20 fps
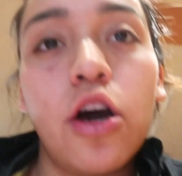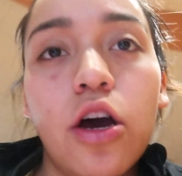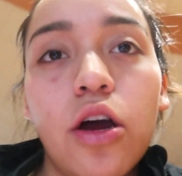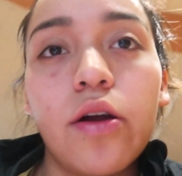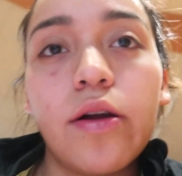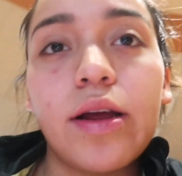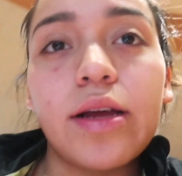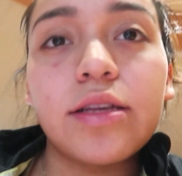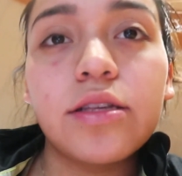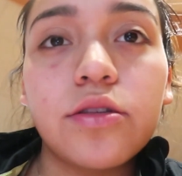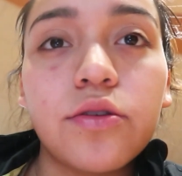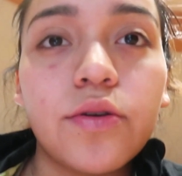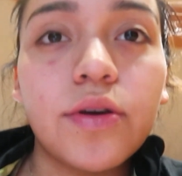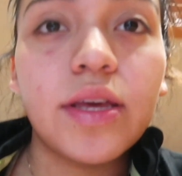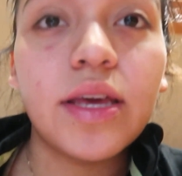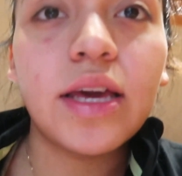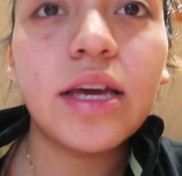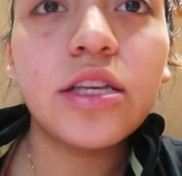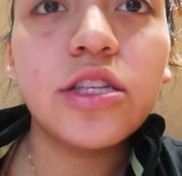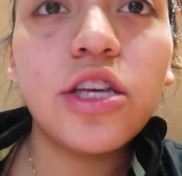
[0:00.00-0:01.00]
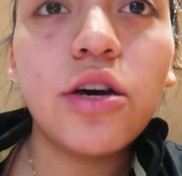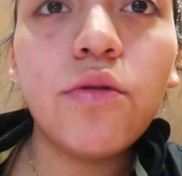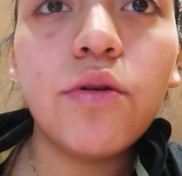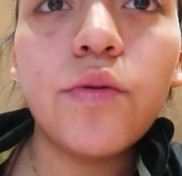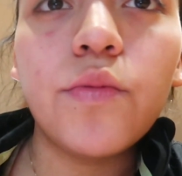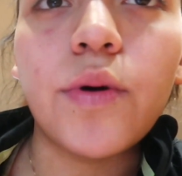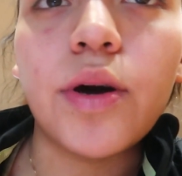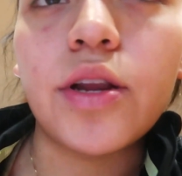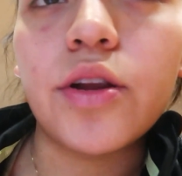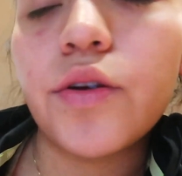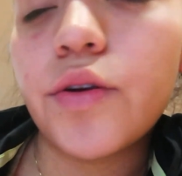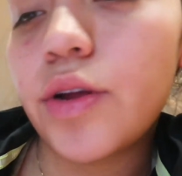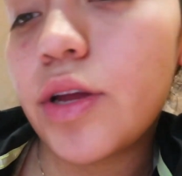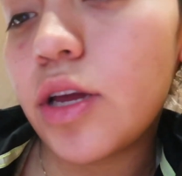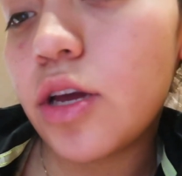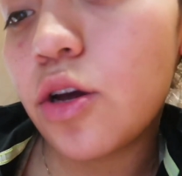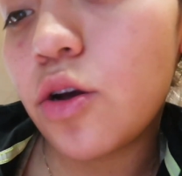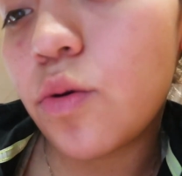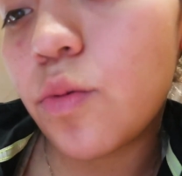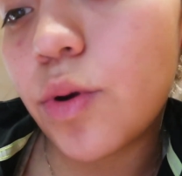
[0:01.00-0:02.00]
Alright, so in case y'all are wondering,